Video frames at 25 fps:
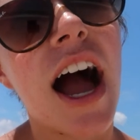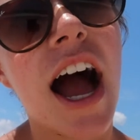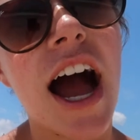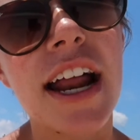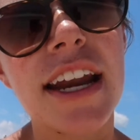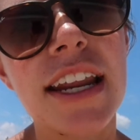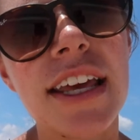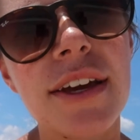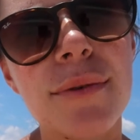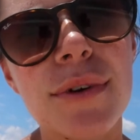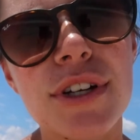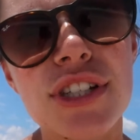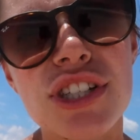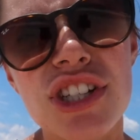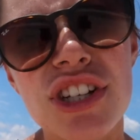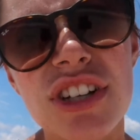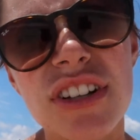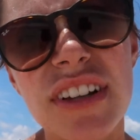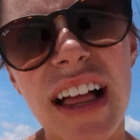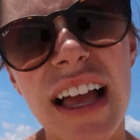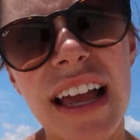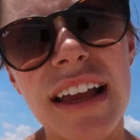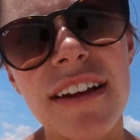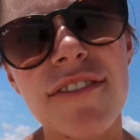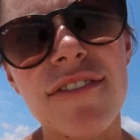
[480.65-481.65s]
honey, would
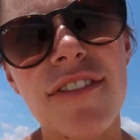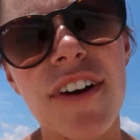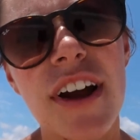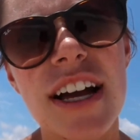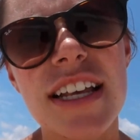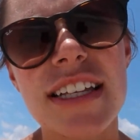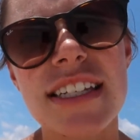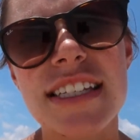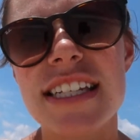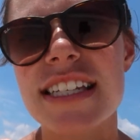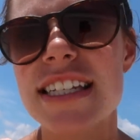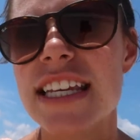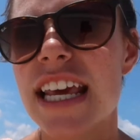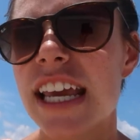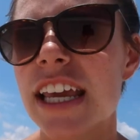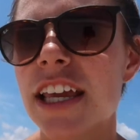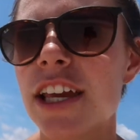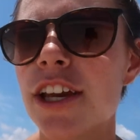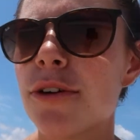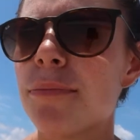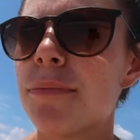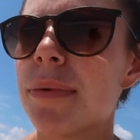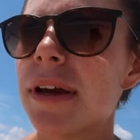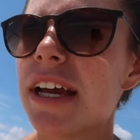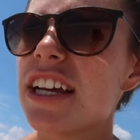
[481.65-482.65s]
you like for us to
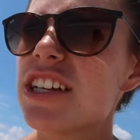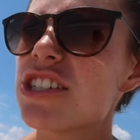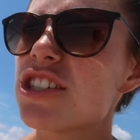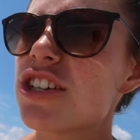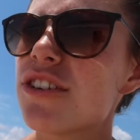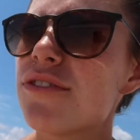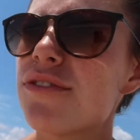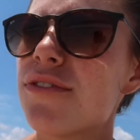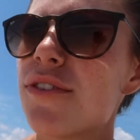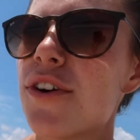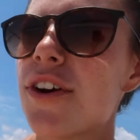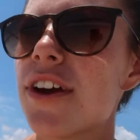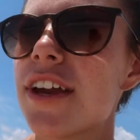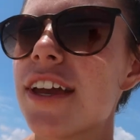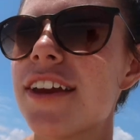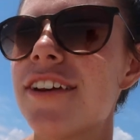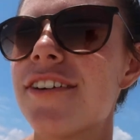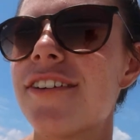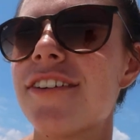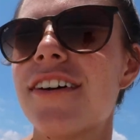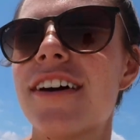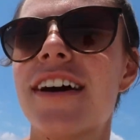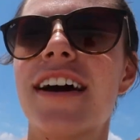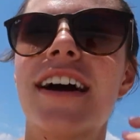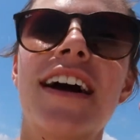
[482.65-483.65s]
take your picture for
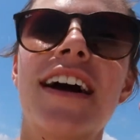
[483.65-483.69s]
you?